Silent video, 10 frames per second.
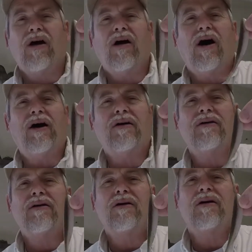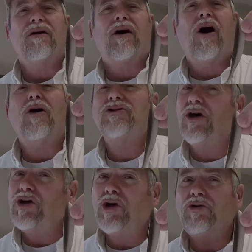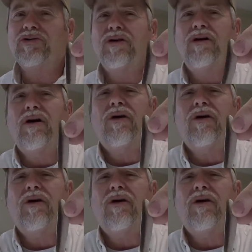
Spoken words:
Alright? I also use a